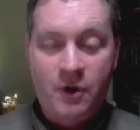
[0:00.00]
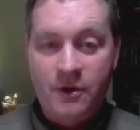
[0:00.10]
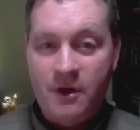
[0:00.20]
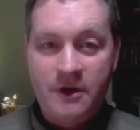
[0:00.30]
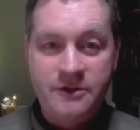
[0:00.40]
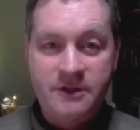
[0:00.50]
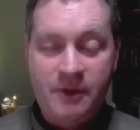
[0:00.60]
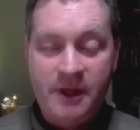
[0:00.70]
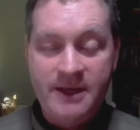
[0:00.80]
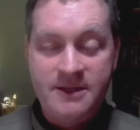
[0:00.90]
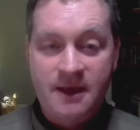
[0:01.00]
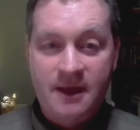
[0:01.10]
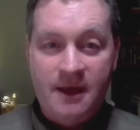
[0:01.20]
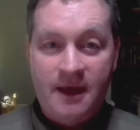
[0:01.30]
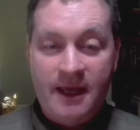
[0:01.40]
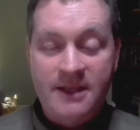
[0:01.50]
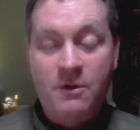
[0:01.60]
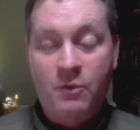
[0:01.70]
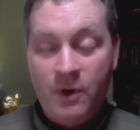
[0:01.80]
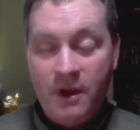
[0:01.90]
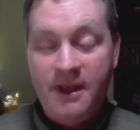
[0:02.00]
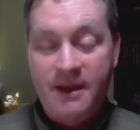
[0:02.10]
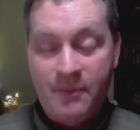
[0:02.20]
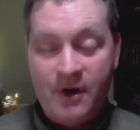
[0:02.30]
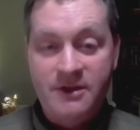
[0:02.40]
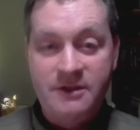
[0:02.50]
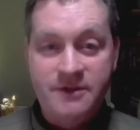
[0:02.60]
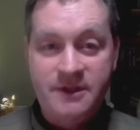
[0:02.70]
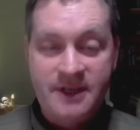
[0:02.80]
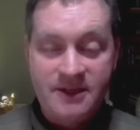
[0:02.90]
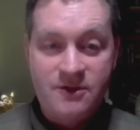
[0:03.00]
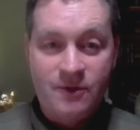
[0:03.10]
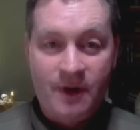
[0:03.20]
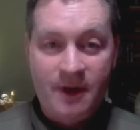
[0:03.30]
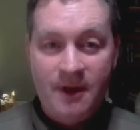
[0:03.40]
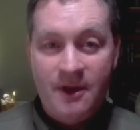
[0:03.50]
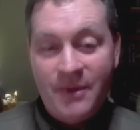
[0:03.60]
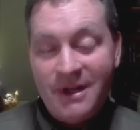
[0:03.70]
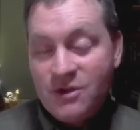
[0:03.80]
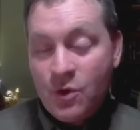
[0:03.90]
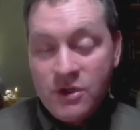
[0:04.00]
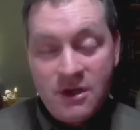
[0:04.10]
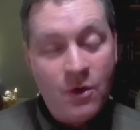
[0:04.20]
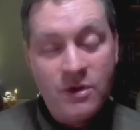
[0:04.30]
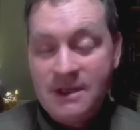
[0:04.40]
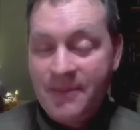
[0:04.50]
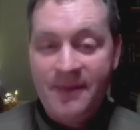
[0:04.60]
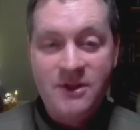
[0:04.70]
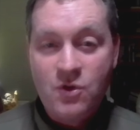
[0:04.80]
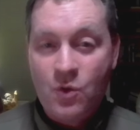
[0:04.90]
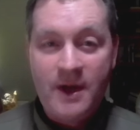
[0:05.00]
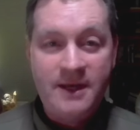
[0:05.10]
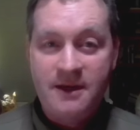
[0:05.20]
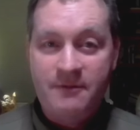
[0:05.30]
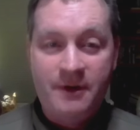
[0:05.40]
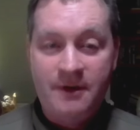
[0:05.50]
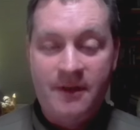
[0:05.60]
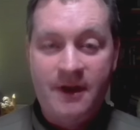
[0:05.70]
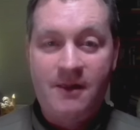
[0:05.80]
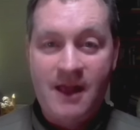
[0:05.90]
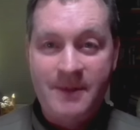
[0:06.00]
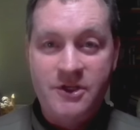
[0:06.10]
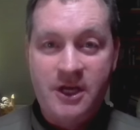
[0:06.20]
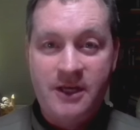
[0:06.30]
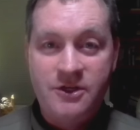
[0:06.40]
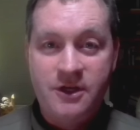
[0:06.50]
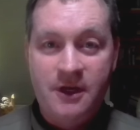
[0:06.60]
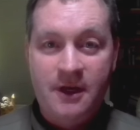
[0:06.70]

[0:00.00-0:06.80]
protocols in place. It's a really impressive success story, but it's something that's quite different than climate change.